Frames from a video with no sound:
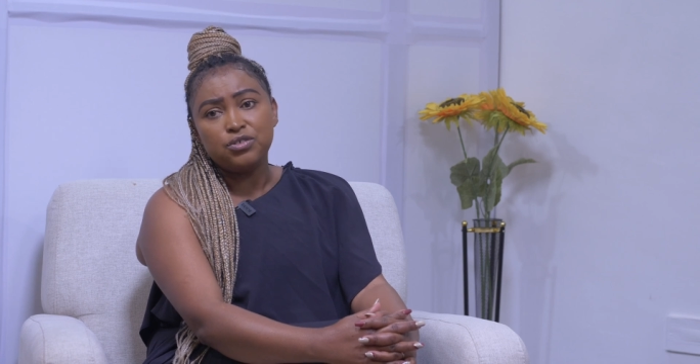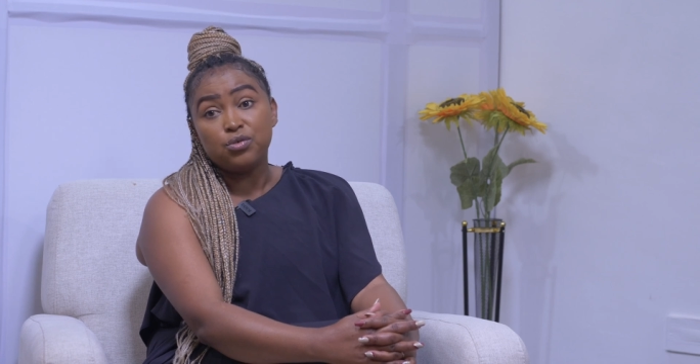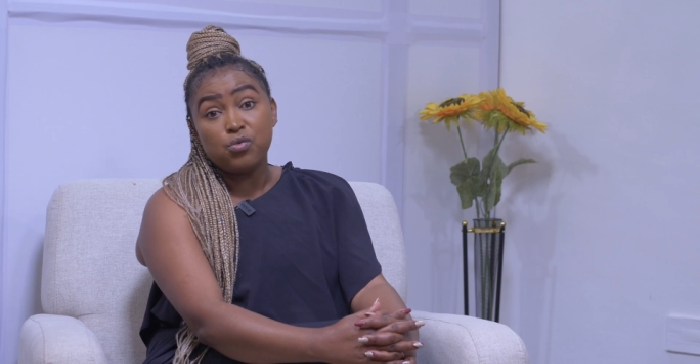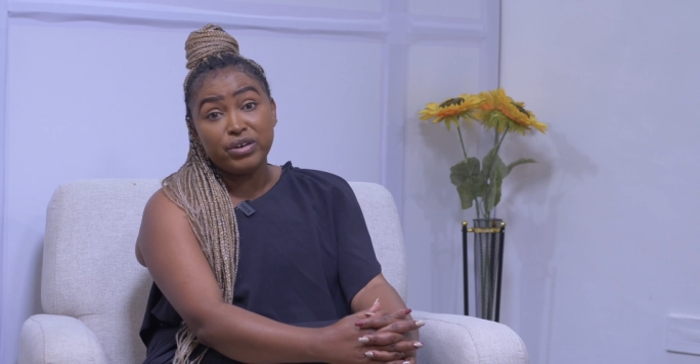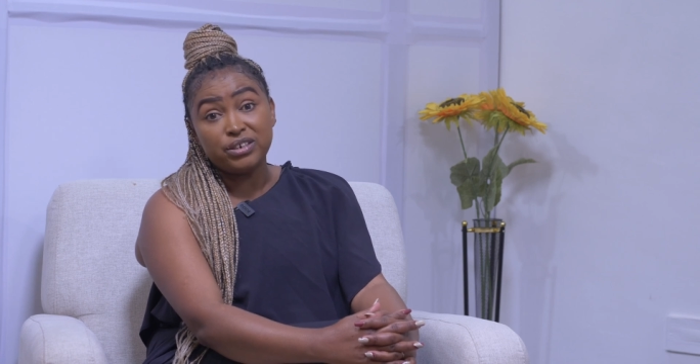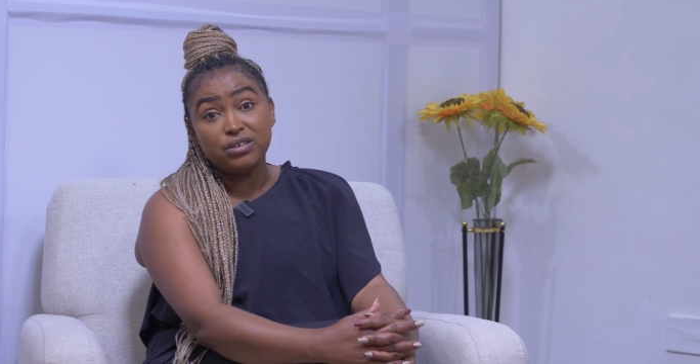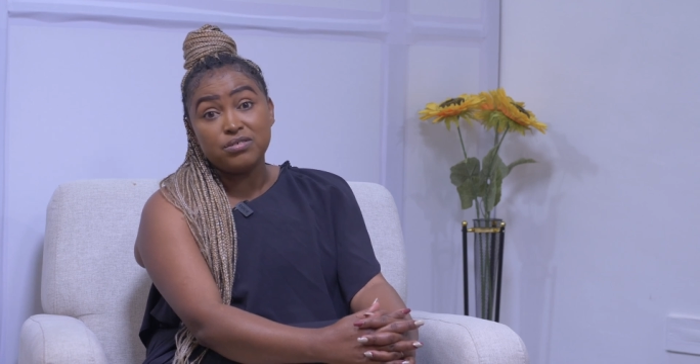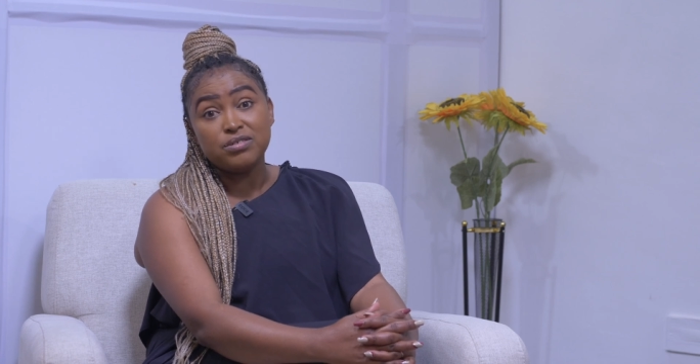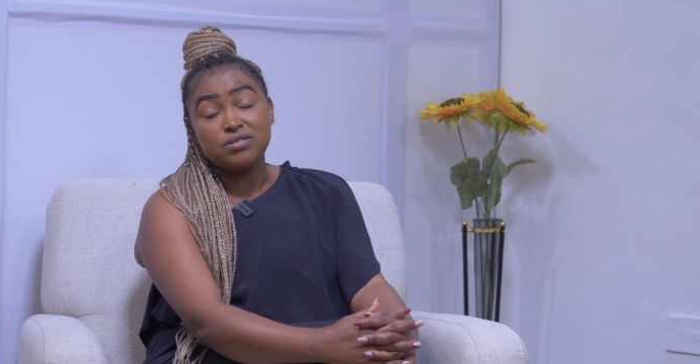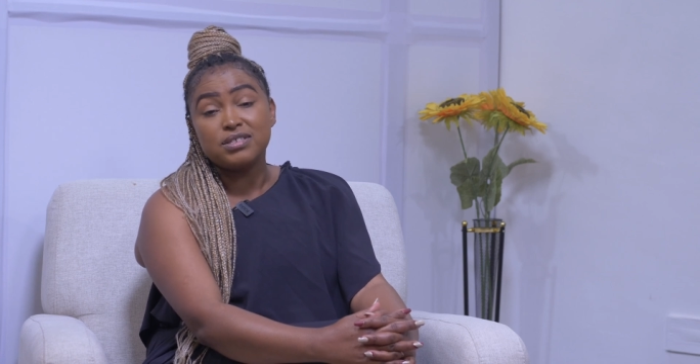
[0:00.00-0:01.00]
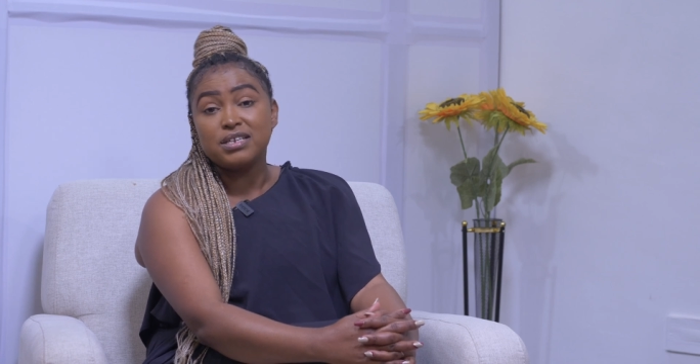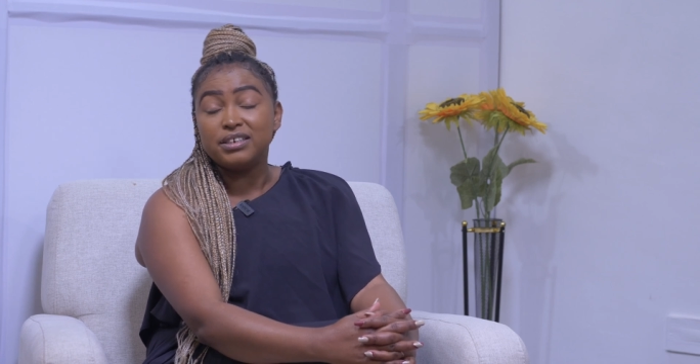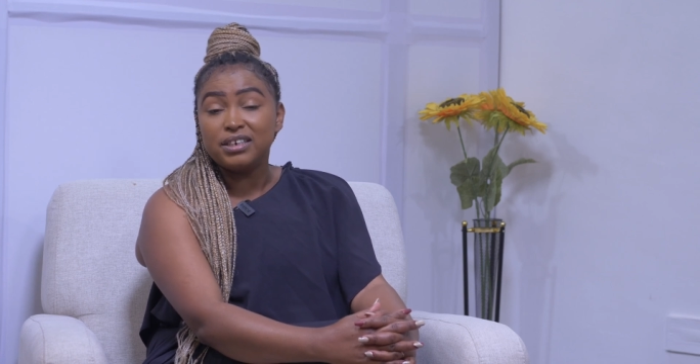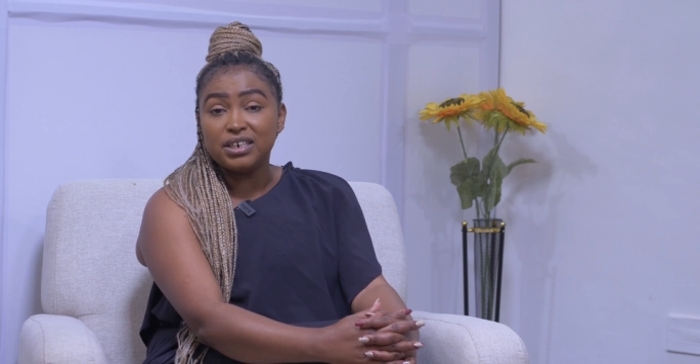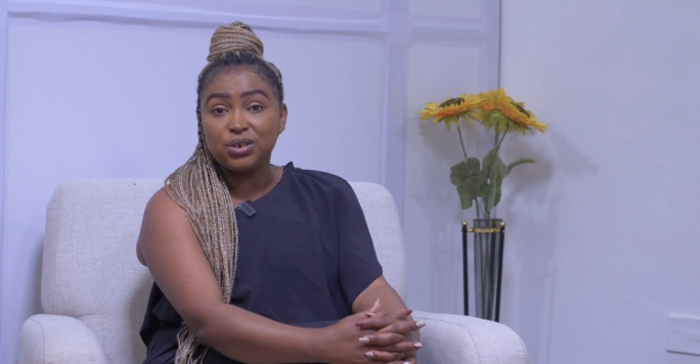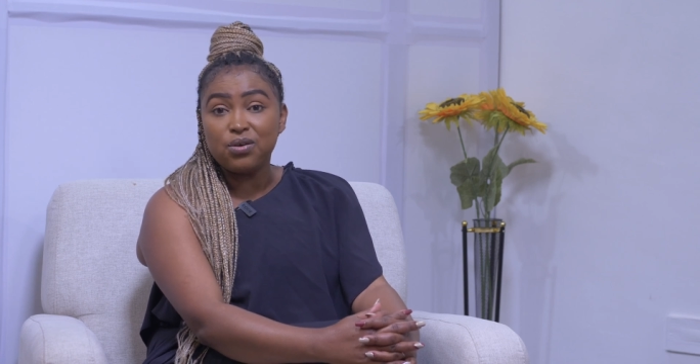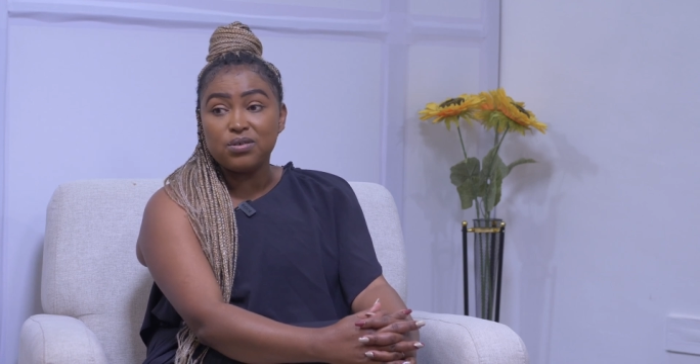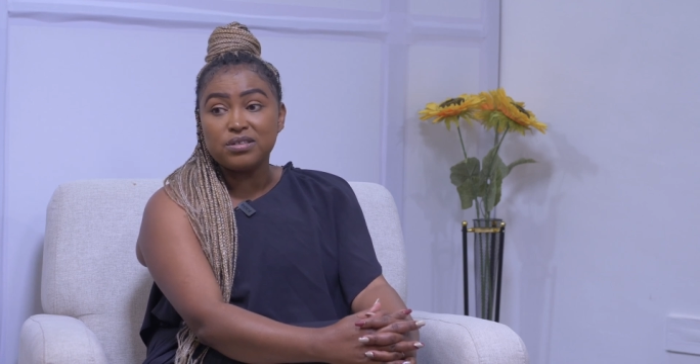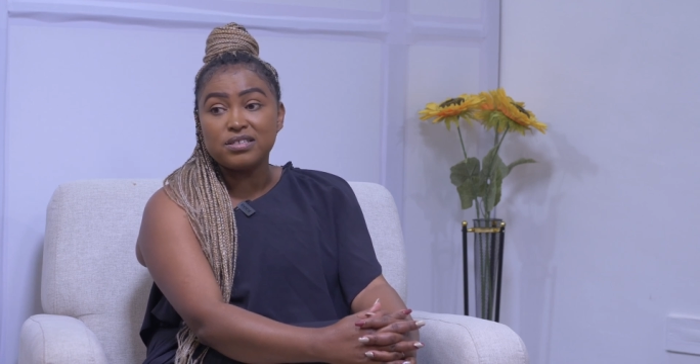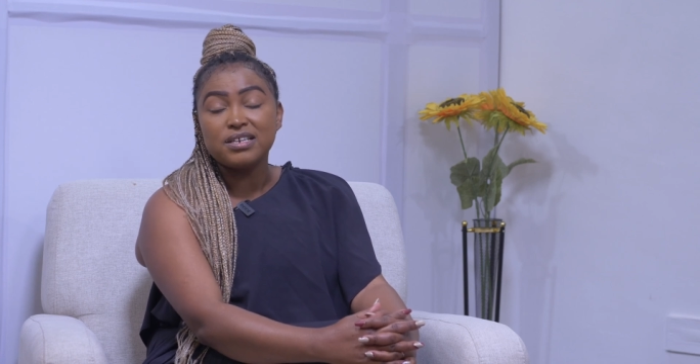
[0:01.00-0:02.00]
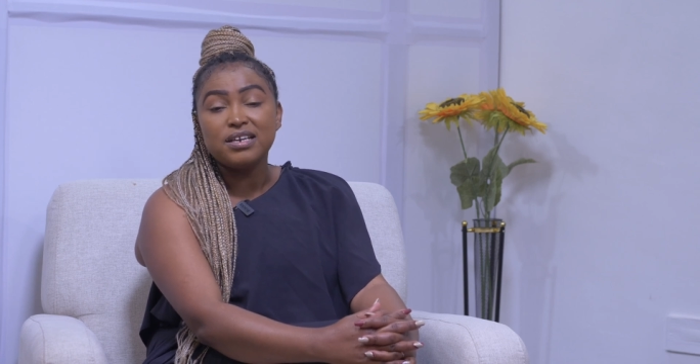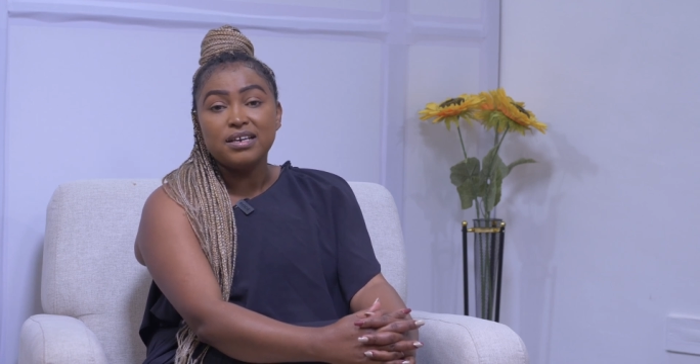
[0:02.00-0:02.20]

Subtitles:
your questions, your suggestions.